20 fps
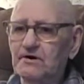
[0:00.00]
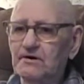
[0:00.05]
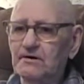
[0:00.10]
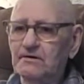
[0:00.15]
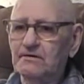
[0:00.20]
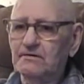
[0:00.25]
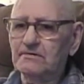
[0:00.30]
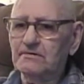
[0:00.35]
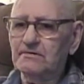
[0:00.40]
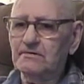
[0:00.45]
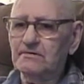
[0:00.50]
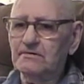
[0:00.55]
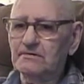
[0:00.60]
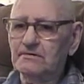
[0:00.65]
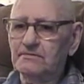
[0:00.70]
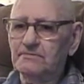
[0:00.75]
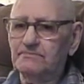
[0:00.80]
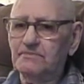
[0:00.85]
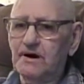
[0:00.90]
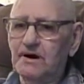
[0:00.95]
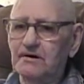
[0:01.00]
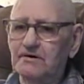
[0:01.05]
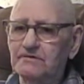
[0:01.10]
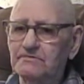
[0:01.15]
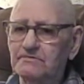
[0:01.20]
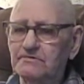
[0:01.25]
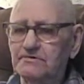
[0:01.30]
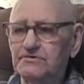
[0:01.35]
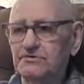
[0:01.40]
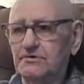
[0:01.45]
Well, the
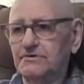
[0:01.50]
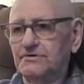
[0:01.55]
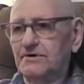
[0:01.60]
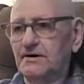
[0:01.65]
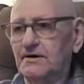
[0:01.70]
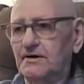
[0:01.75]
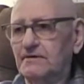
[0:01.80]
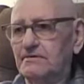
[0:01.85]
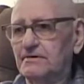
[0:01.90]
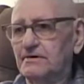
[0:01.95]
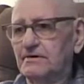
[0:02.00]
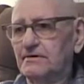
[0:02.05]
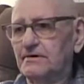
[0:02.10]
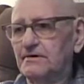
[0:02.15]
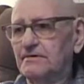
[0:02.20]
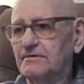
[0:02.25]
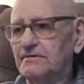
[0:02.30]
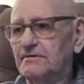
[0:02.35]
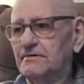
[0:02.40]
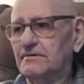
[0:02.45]
mine was shut down, I guess.